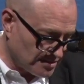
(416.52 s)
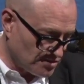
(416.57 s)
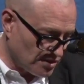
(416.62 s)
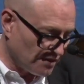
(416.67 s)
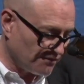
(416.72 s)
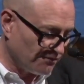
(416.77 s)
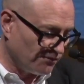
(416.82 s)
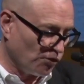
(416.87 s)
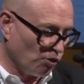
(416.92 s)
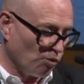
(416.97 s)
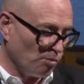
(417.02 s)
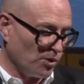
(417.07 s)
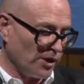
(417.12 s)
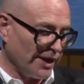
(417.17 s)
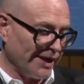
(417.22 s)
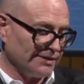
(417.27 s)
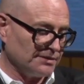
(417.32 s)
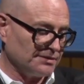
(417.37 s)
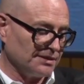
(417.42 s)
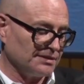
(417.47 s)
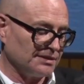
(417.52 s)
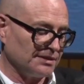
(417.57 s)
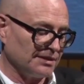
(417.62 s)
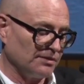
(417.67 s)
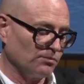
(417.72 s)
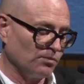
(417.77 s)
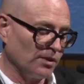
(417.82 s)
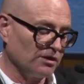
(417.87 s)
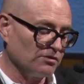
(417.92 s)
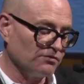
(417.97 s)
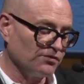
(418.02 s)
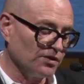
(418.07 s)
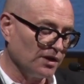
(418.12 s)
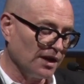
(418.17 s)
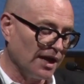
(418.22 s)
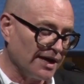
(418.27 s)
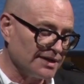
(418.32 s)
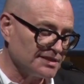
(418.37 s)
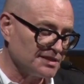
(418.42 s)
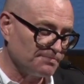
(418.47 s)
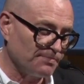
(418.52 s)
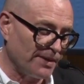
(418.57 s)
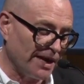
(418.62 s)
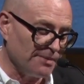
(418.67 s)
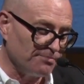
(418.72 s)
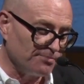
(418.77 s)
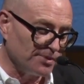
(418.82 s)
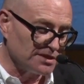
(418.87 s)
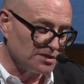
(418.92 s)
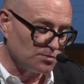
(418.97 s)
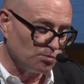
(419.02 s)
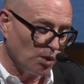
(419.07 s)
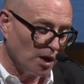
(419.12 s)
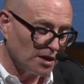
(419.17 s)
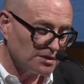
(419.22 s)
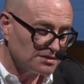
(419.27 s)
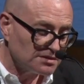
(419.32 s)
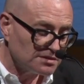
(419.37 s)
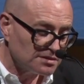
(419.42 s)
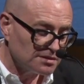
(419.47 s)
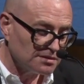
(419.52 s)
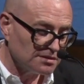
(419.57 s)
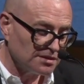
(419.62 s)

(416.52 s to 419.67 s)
as you have formulated in one of your last papers, what